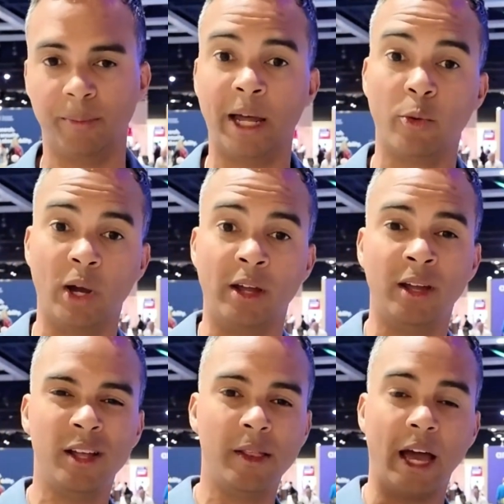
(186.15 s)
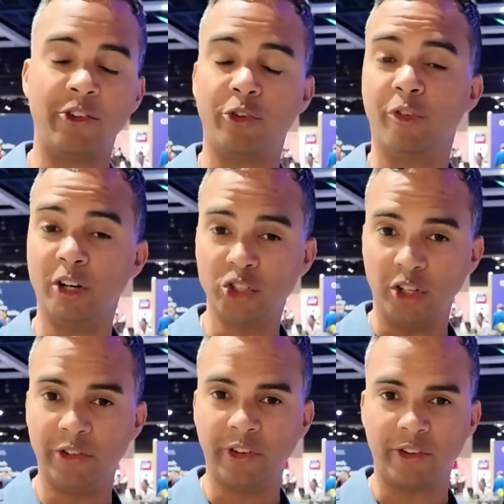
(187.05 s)
By the way, Azure
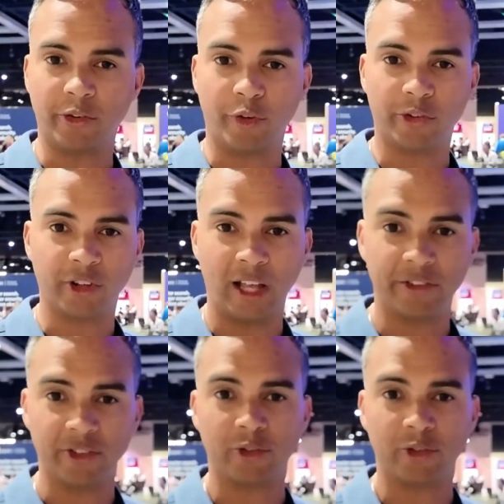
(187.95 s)
Functions has a first-class